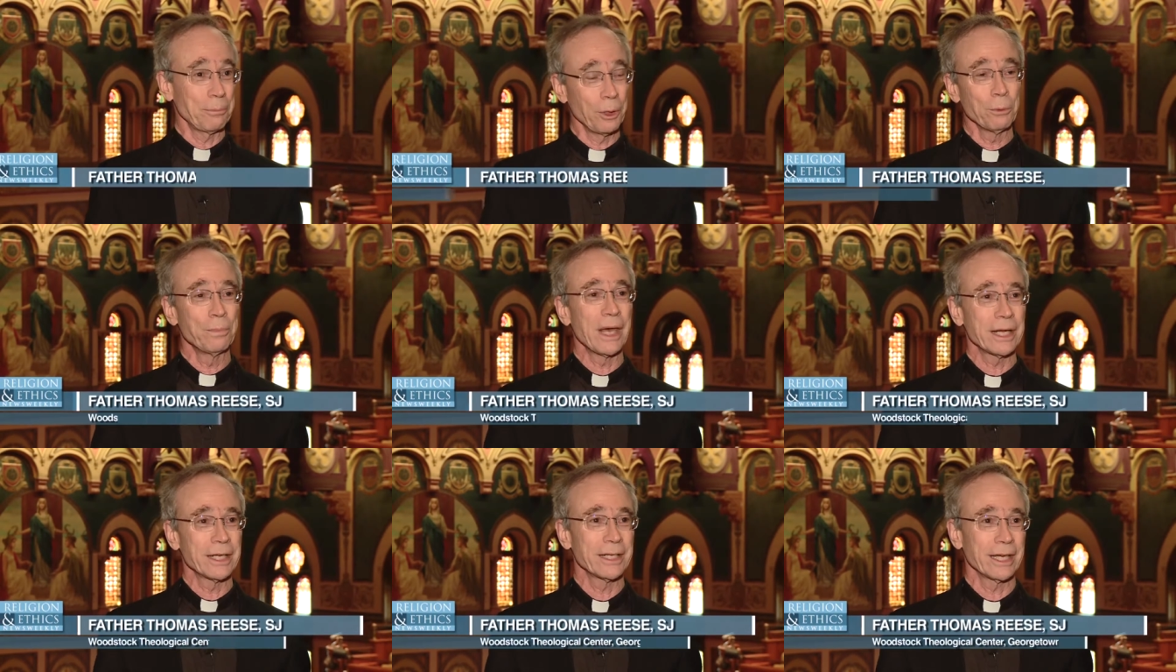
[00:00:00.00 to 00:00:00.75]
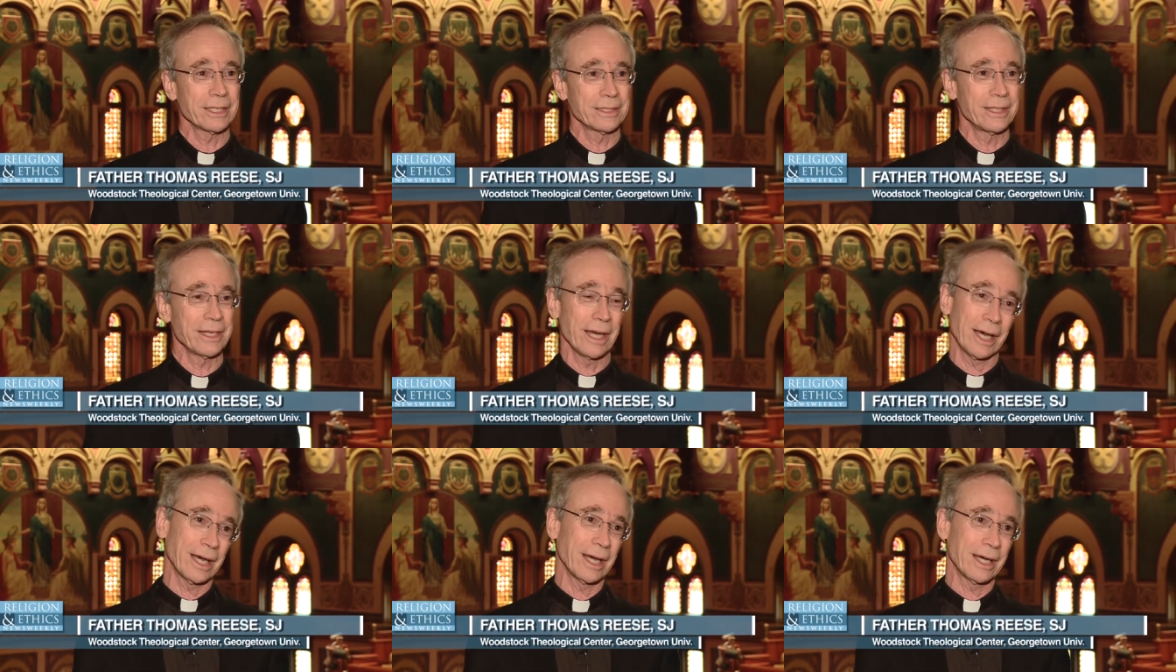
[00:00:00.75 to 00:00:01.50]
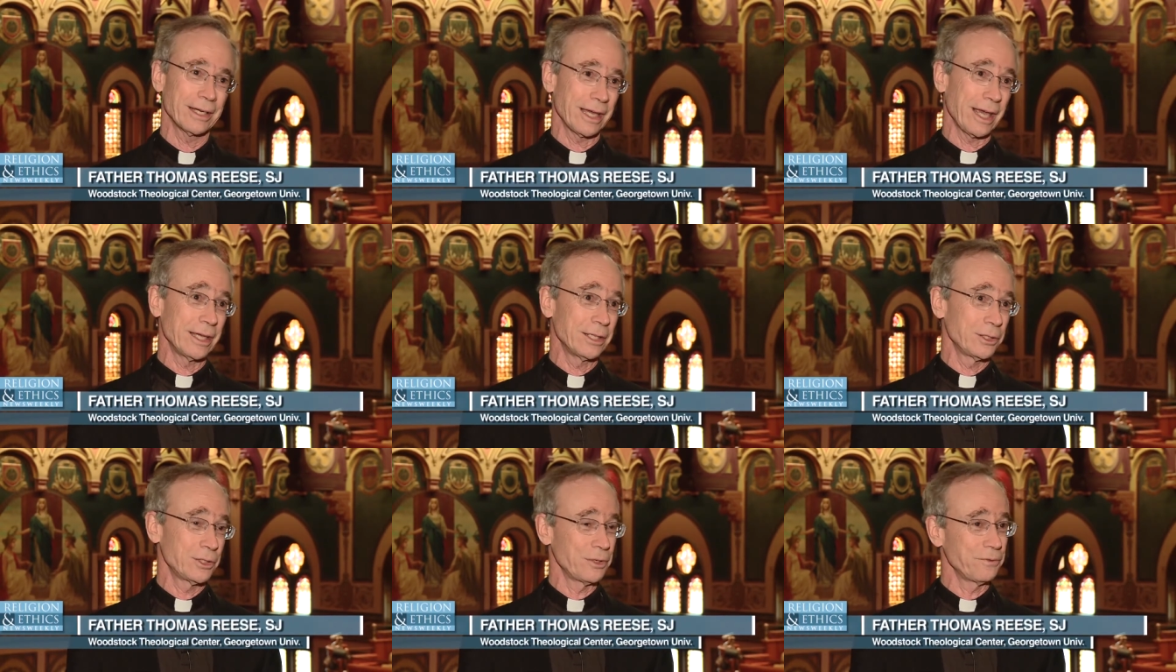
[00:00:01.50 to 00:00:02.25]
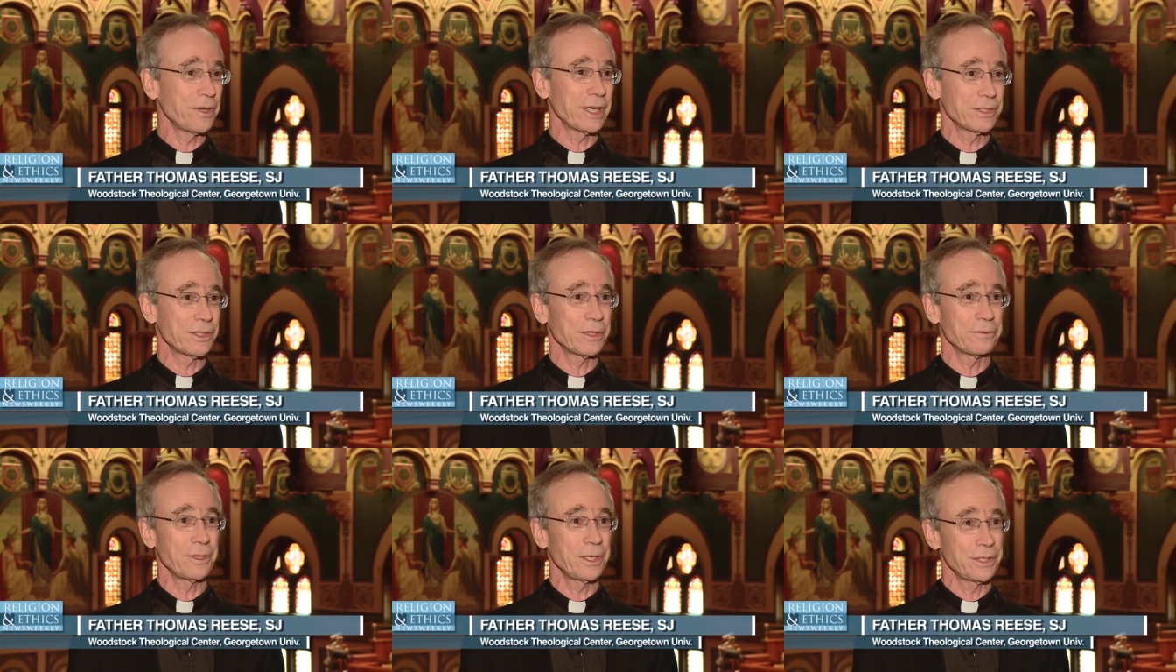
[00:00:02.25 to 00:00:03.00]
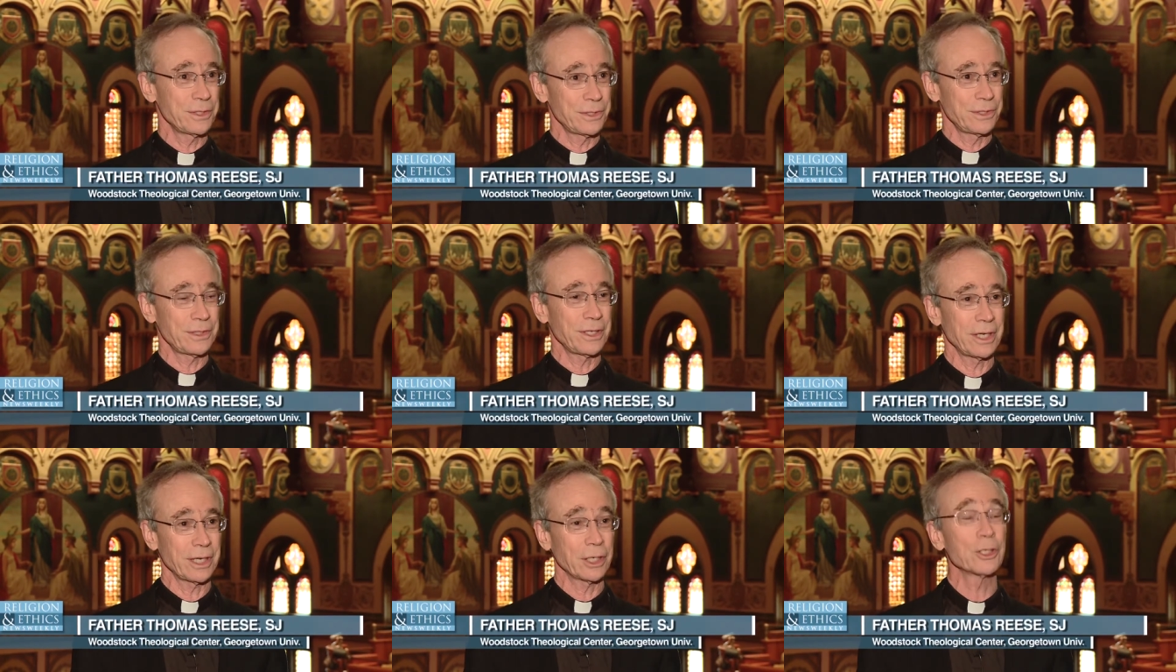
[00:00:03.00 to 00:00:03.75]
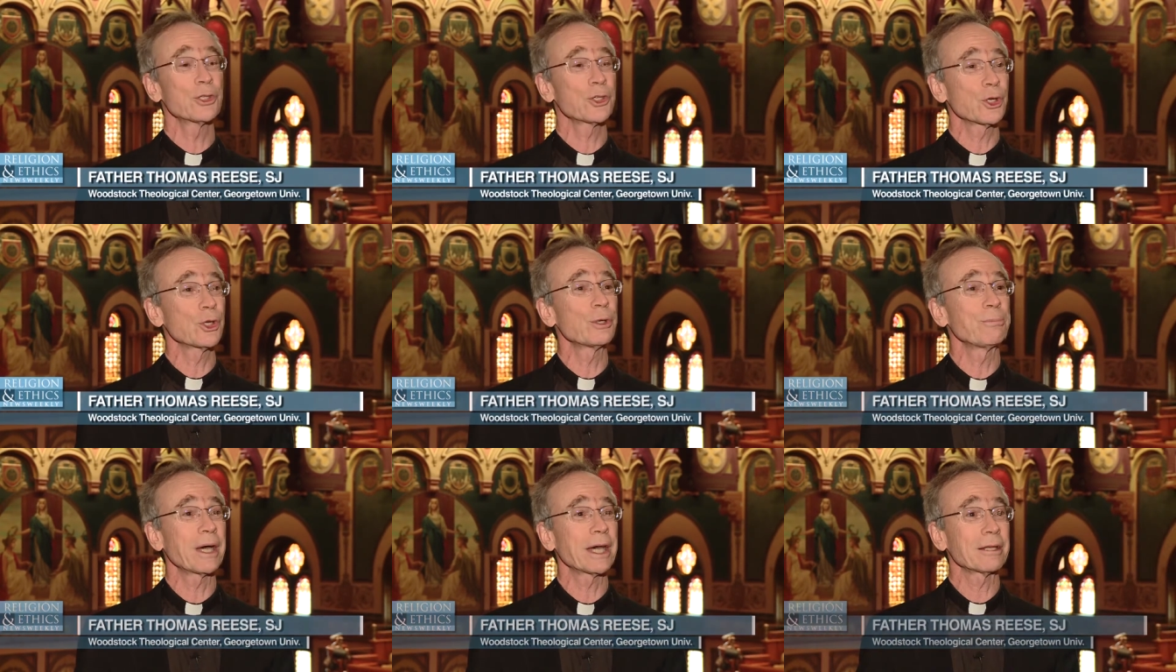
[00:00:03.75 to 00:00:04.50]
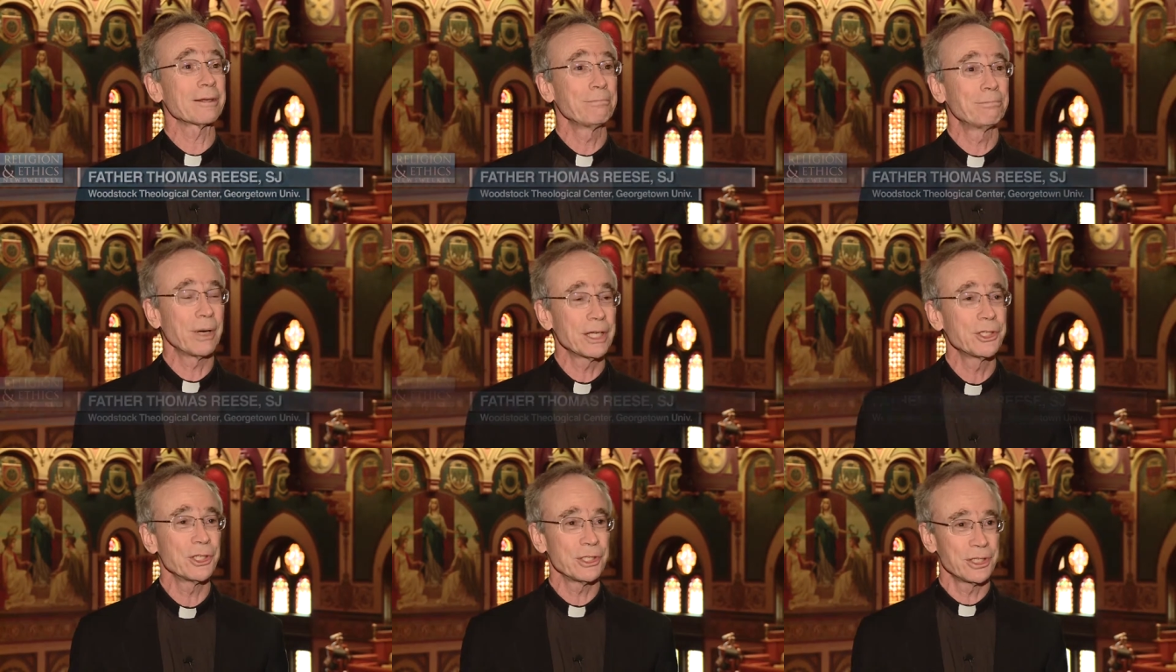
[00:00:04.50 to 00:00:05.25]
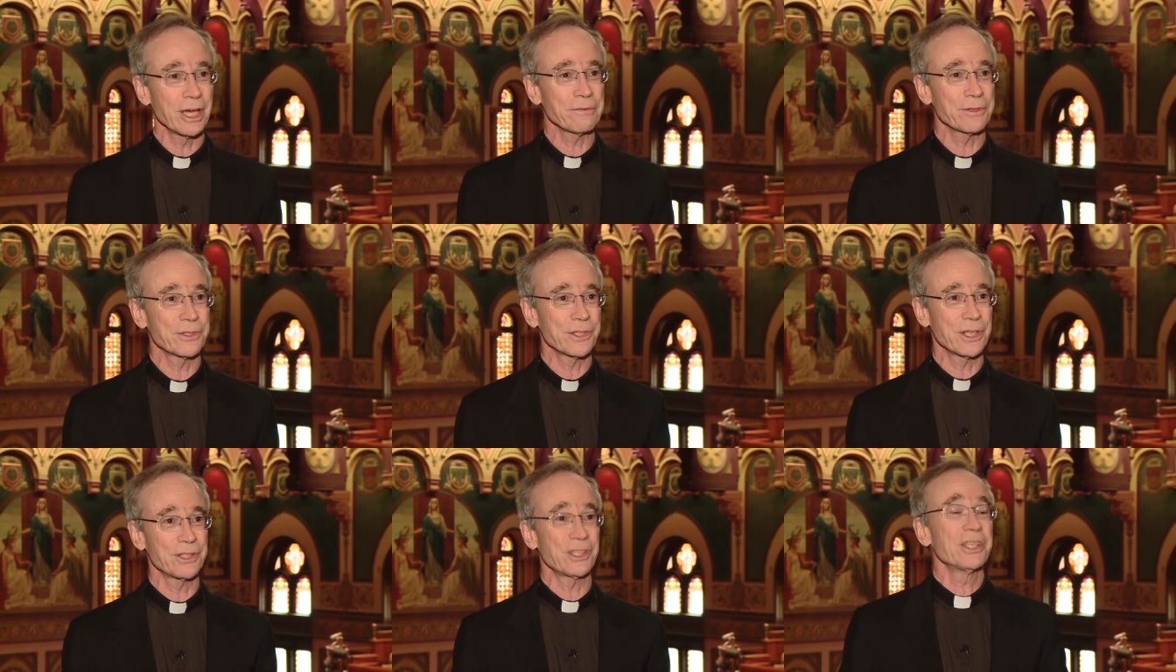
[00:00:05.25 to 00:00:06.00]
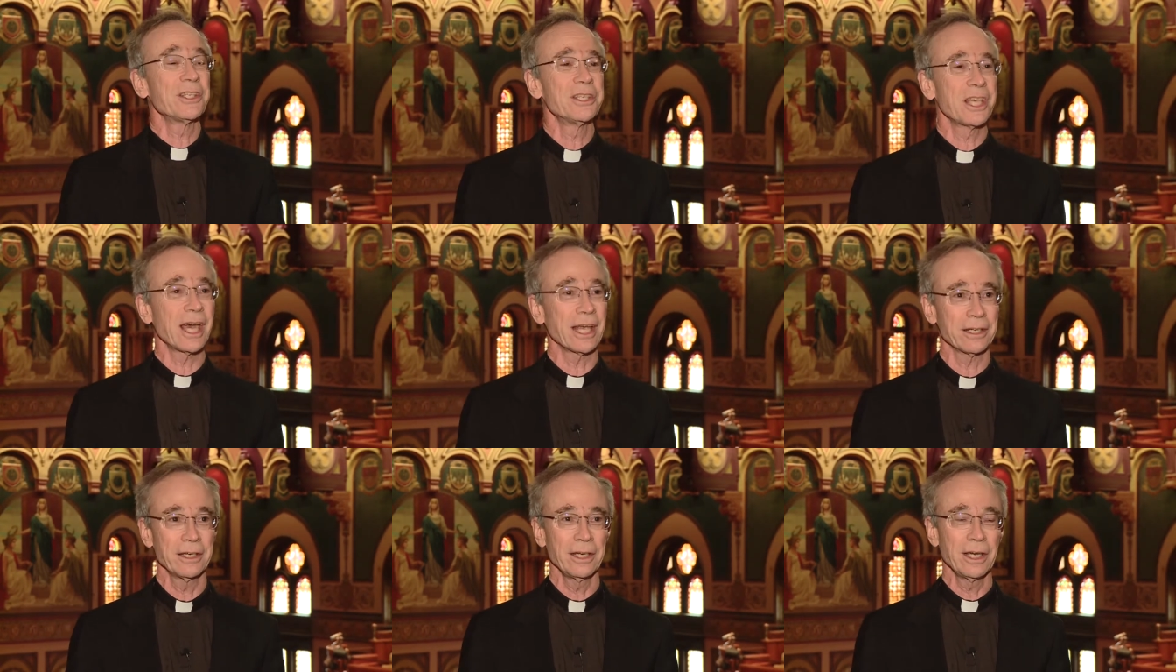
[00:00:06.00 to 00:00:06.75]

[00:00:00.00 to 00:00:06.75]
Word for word: Pope Benedict uh, in defense of his uh, concern about budget deficits and debt.